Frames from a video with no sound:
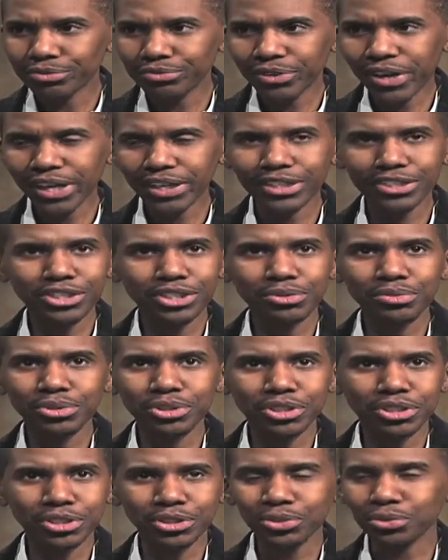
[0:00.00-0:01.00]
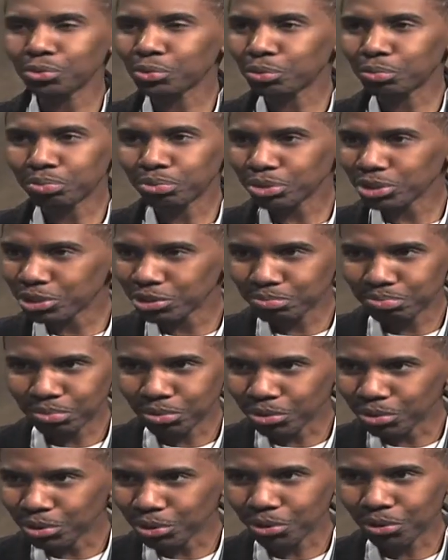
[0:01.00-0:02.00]
the fact yeah, that she was a school
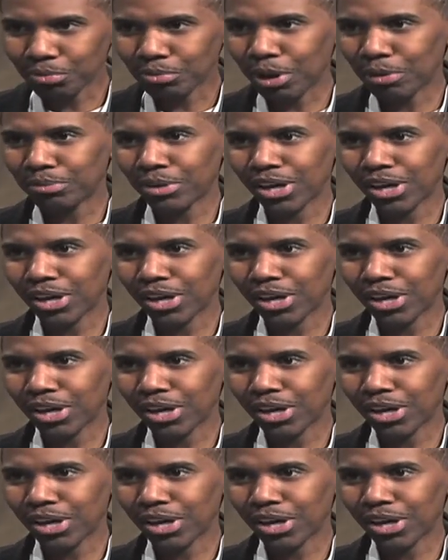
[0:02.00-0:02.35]
principal or right.